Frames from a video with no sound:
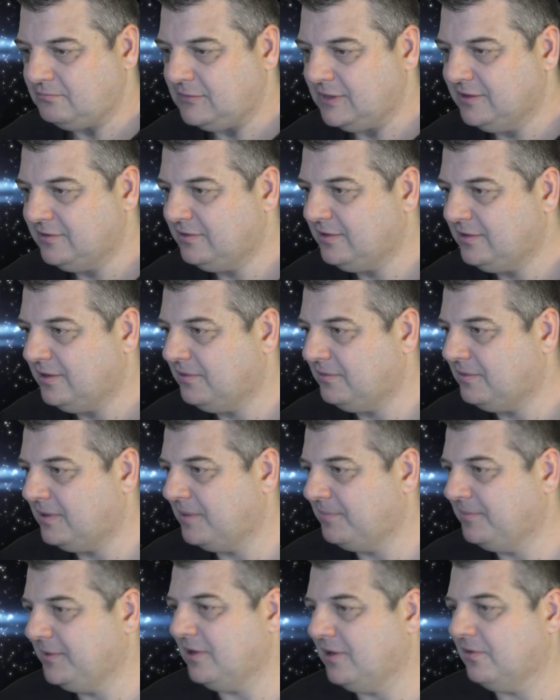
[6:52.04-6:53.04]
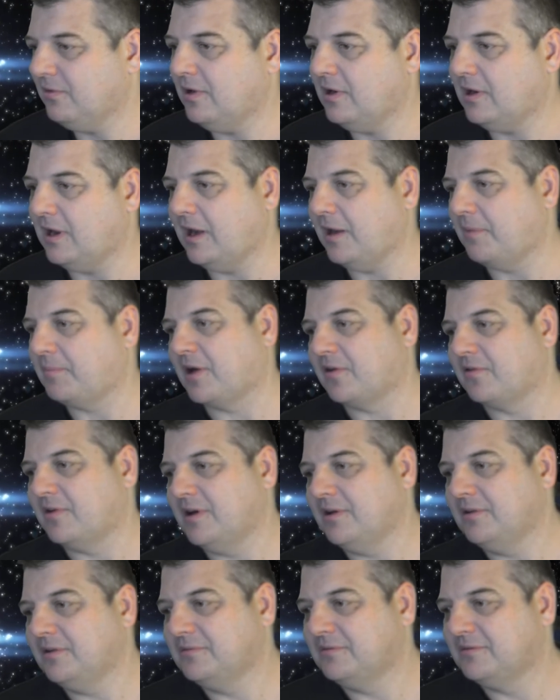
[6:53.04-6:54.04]
So yeah, I quite like that
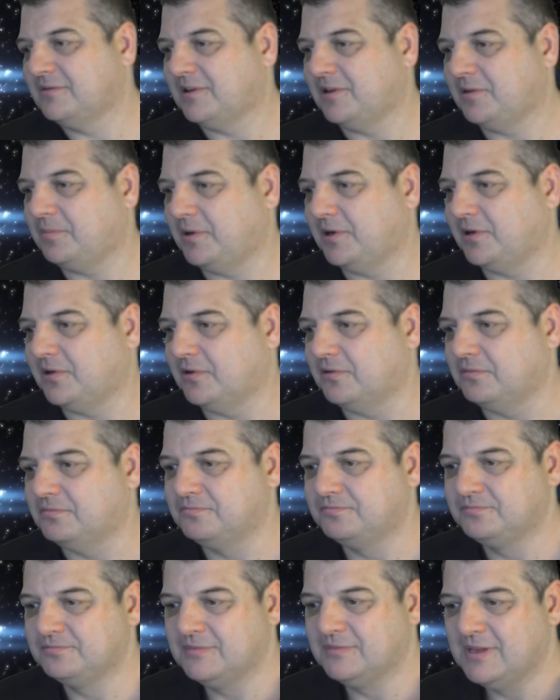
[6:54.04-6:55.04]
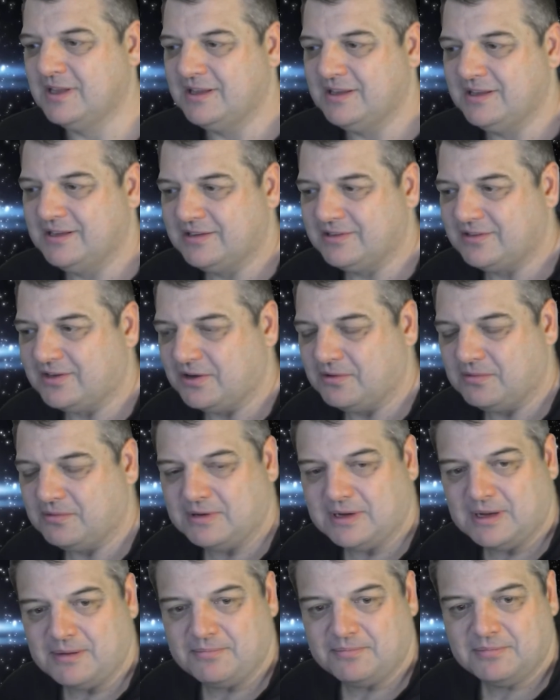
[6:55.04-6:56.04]
background. That's pretty cool.
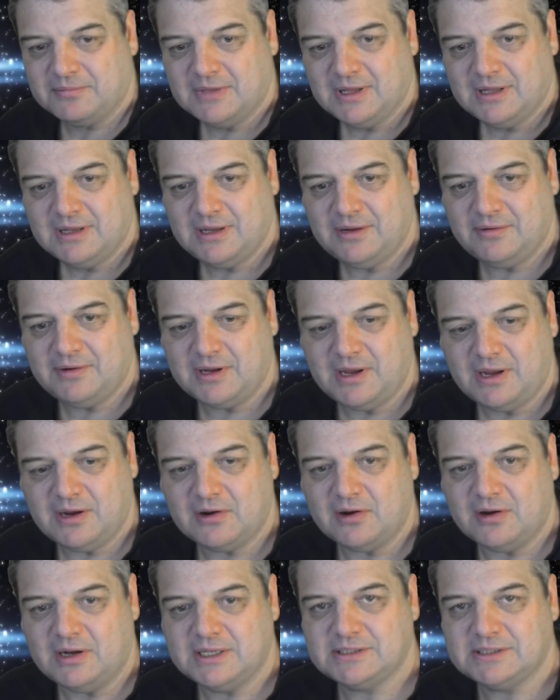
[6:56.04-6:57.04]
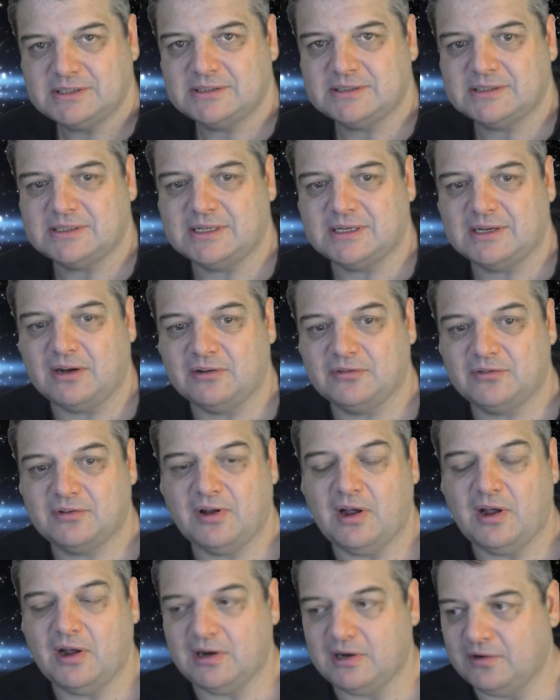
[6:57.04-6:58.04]
So there we go, guys. I
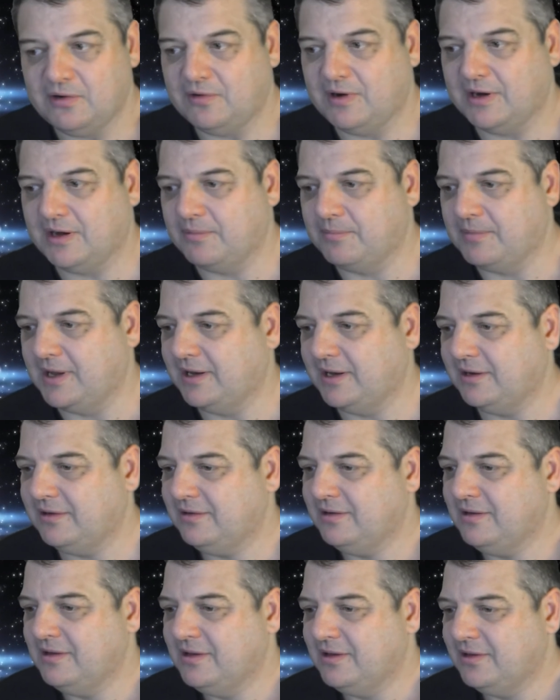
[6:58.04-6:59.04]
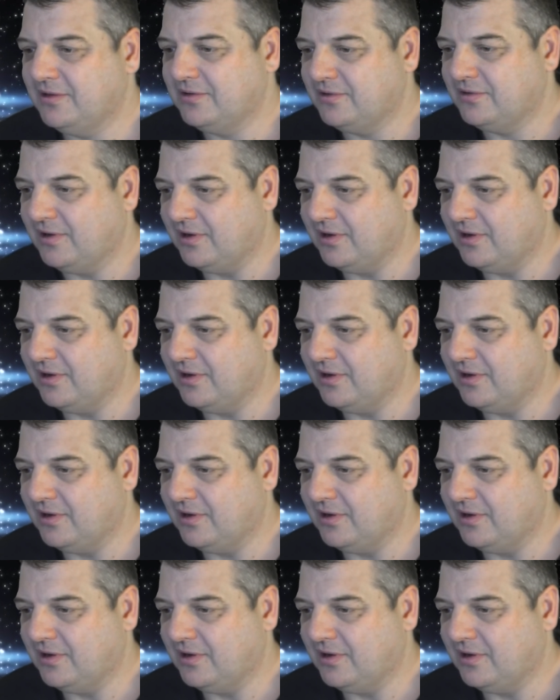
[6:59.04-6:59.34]
totally recommend the